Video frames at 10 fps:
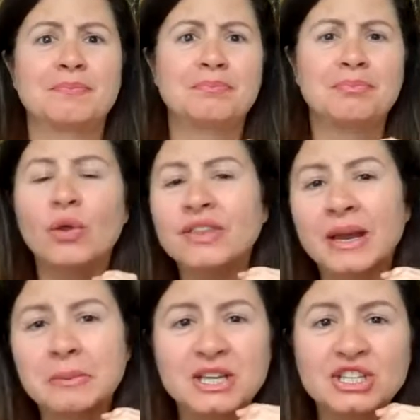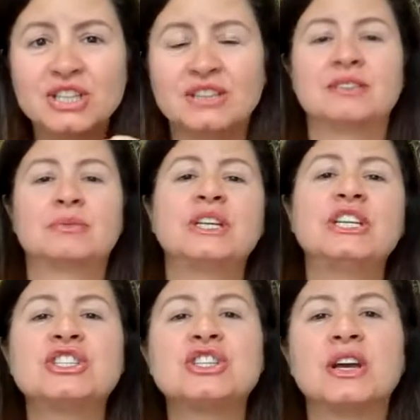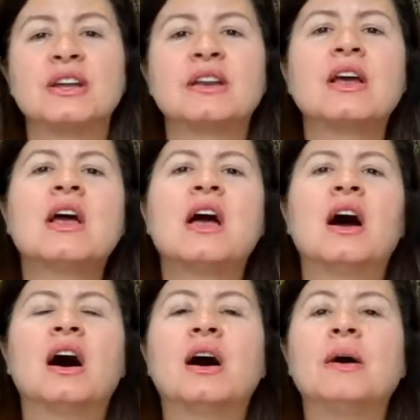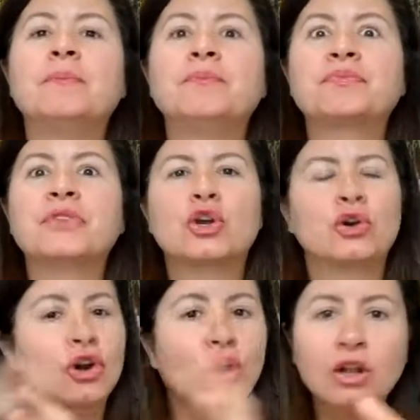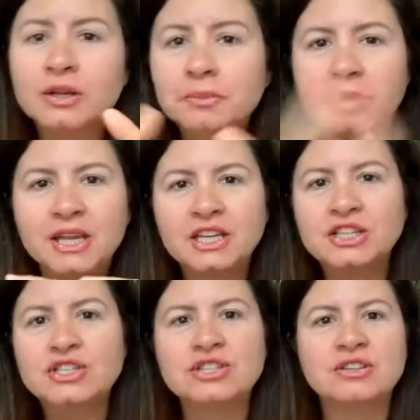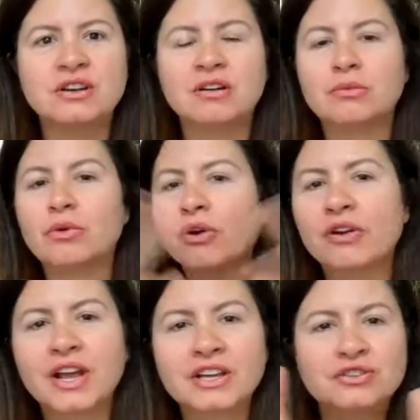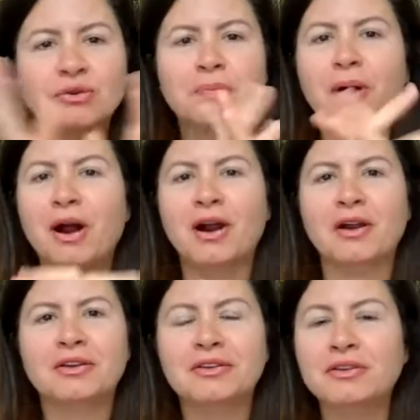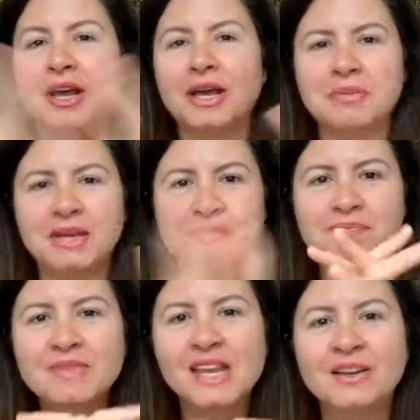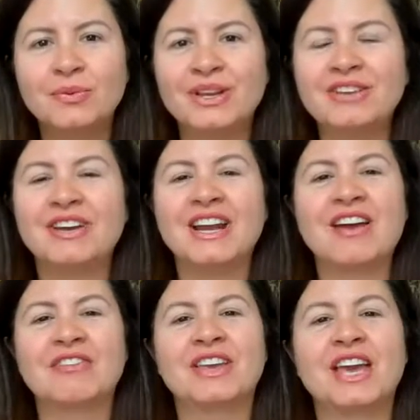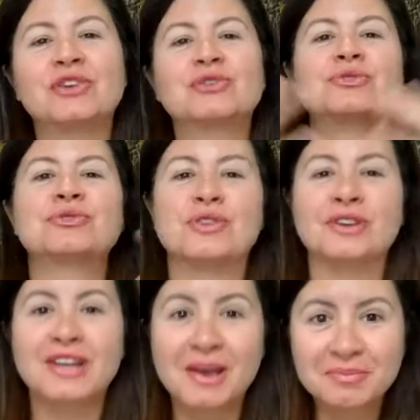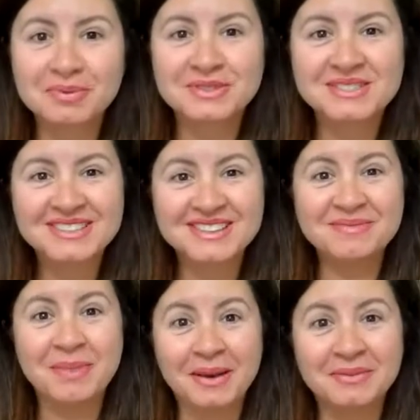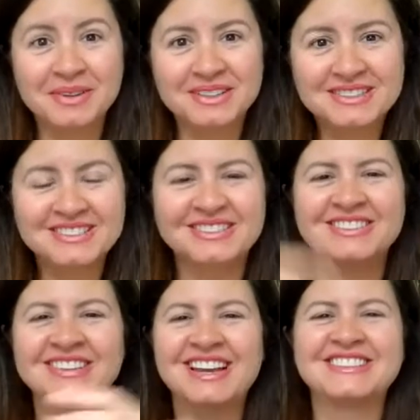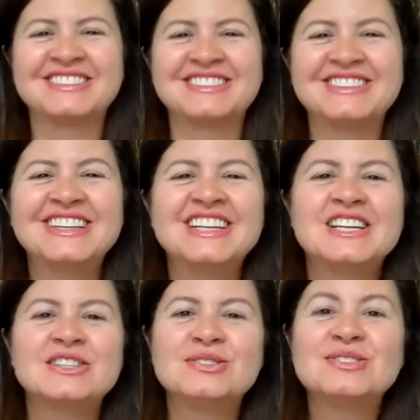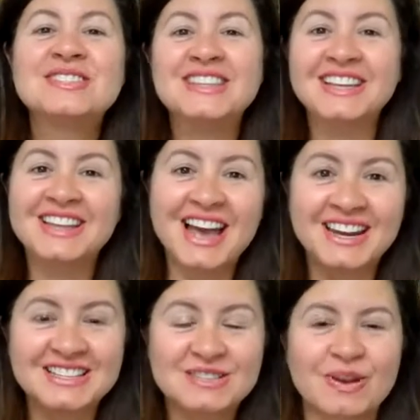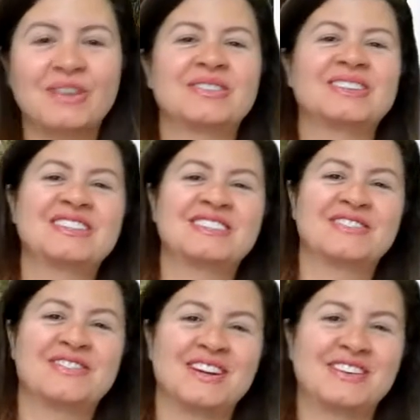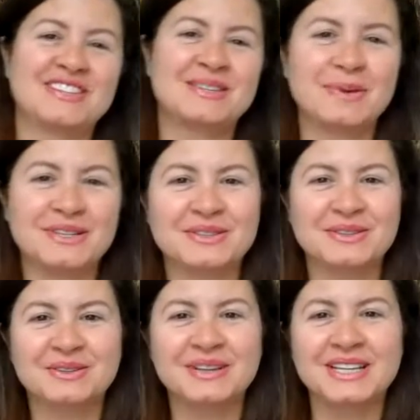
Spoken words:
Bondi Beach in the region, Cronulla Beach, Royal National Park, you name it. We even have kangaroos on campus in Penrith, so you get to see that as well, which is a very special